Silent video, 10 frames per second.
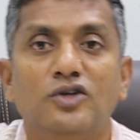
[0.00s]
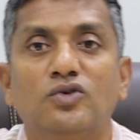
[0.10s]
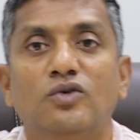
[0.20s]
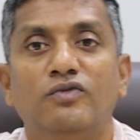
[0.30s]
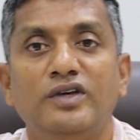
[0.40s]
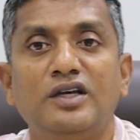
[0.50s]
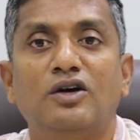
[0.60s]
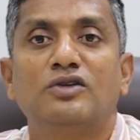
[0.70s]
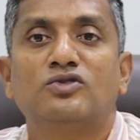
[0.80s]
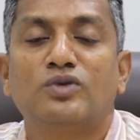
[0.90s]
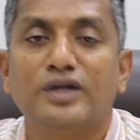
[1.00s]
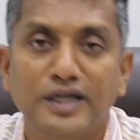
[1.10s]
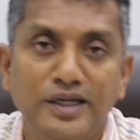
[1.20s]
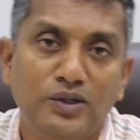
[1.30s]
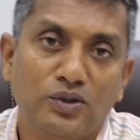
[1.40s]
So we also
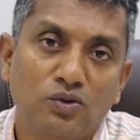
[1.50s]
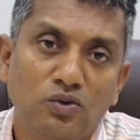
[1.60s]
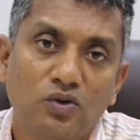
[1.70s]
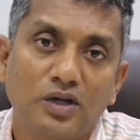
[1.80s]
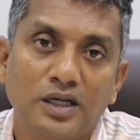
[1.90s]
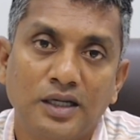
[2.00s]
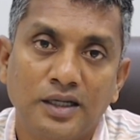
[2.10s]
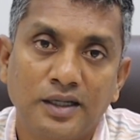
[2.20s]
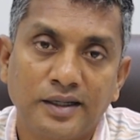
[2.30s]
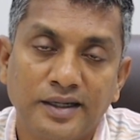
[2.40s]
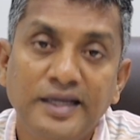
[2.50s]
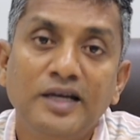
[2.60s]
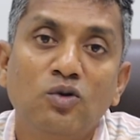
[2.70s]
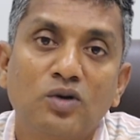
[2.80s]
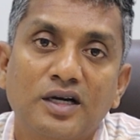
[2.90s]
need to
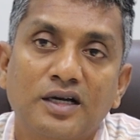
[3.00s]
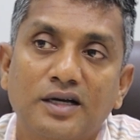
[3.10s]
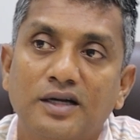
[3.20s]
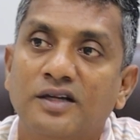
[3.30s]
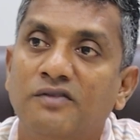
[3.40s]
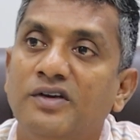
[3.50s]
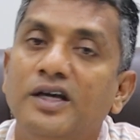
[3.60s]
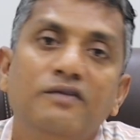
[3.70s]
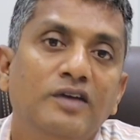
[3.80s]
relook the way